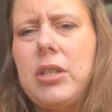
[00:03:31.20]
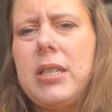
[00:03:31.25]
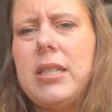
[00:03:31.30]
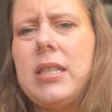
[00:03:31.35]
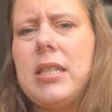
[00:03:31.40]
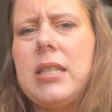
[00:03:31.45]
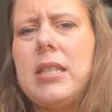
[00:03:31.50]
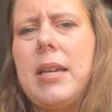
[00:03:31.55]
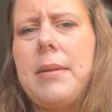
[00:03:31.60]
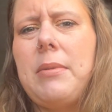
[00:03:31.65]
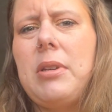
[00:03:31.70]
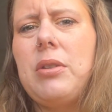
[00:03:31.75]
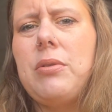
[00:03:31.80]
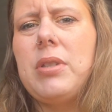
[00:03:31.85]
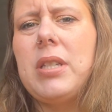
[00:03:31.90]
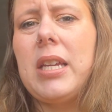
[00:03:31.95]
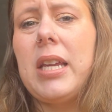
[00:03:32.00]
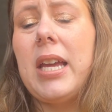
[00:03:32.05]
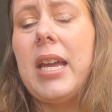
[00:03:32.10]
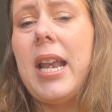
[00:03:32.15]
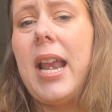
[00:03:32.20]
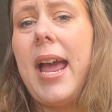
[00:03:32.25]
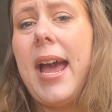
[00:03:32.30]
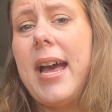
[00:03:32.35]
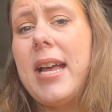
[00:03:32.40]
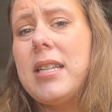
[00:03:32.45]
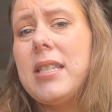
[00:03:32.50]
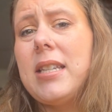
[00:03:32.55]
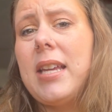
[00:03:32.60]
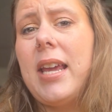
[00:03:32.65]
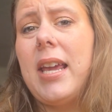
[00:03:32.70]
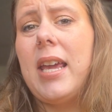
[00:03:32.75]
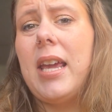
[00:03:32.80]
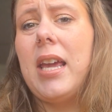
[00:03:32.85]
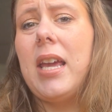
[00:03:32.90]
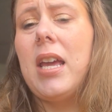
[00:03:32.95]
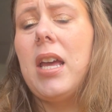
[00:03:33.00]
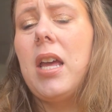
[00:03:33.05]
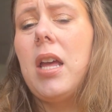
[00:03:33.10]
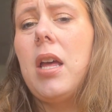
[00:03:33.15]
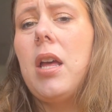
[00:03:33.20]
since I'm using it as a